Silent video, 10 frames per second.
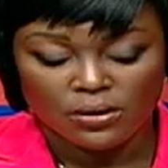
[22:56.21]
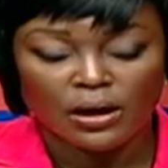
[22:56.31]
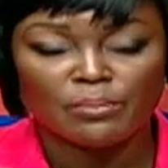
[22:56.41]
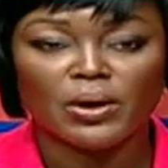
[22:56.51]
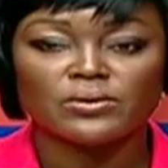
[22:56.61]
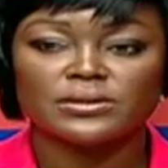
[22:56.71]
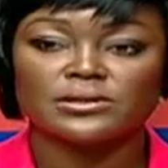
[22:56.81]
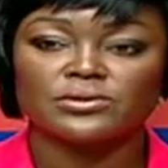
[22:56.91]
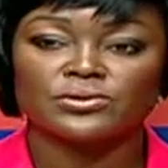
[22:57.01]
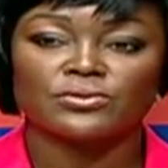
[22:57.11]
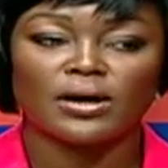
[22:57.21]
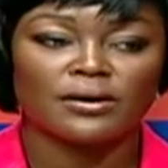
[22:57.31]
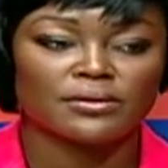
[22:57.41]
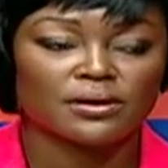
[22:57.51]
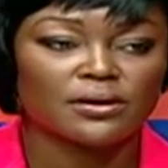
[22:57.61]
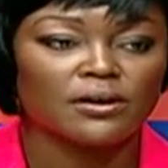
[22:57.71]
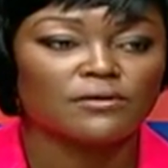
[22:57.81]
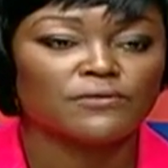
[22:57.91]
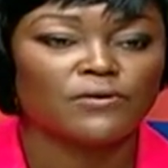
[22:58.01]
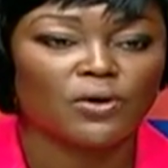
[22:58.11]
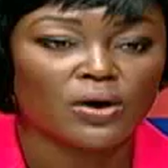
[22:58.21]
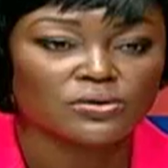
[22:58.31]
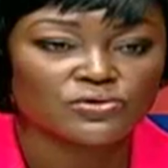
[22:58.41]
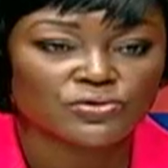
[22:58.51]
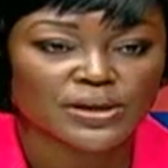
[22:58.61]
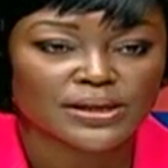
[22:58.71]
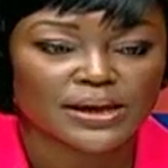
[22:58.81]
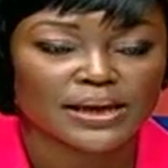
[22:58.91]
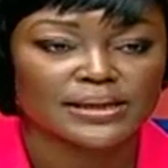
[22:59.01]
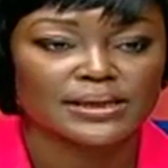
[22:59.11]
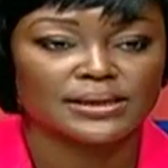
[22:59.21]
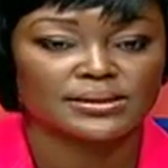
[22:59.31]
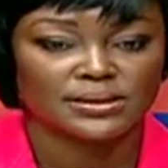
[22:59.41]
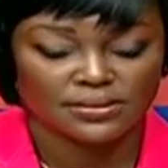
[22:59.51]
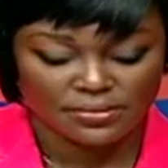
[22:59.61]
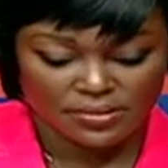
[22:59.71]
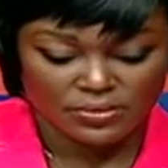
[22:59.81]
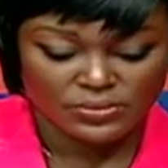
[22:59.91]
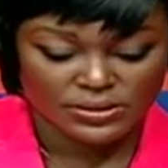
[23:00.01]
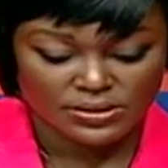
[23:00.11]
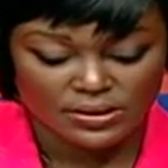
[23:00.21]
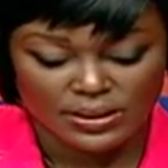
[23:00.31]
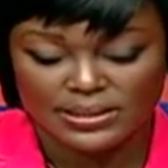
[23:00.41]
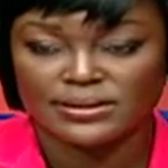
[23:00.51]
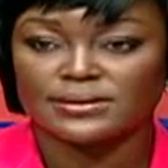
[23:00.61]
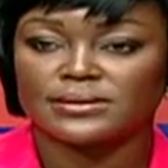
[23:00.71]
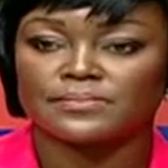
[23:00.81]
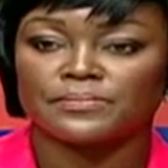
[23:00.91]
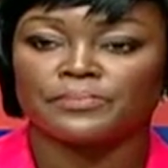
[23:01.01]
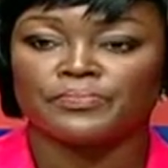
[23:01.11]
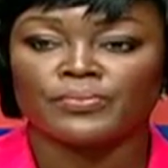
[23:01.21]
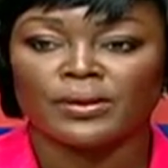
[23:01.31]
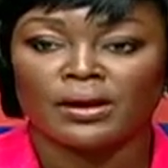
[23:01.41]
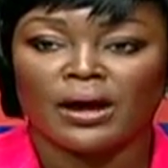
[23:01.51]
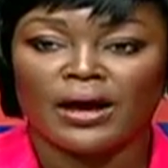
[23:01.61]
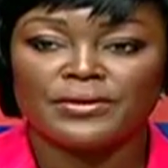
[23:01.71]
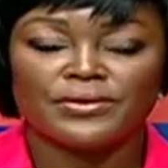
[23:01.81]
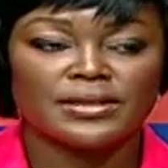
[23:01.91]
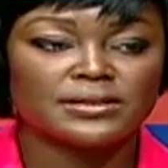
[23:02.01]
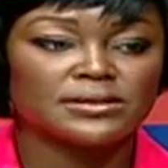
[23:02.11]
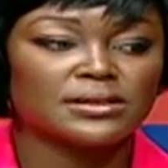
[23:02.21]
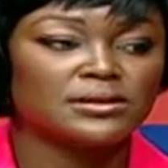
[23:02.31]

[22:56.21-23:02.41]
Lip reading: amounting to rather $480,000. And this is an